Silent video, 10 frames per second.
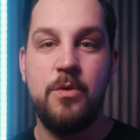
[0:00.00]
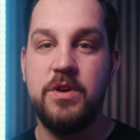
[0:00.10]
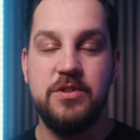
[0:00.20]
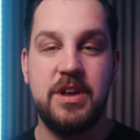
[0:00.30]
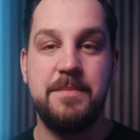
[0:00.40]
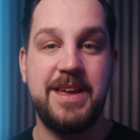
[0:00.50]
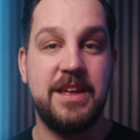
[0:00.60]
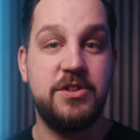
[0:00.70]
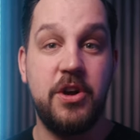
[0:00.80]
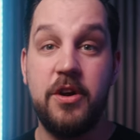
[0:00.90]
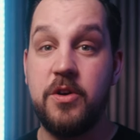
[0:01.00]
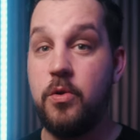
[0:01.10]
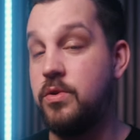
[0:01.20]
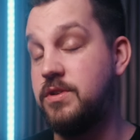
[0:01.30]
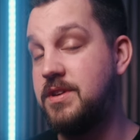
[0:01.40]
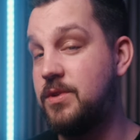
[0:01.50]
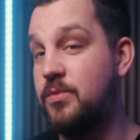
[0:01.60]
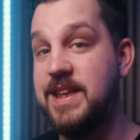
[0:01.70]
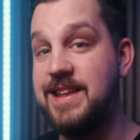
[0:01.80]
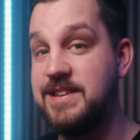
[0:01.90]
where you can make it dark or you can
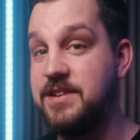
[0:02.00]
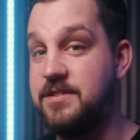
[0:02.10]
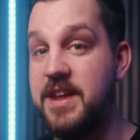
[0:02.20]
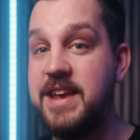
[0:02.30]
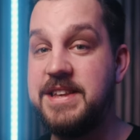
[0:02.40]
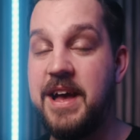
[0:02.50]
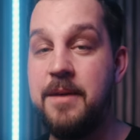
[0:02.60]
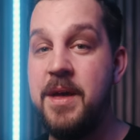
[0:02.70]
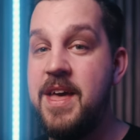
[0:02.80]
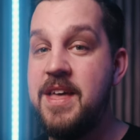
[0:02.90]
wait until nighttime,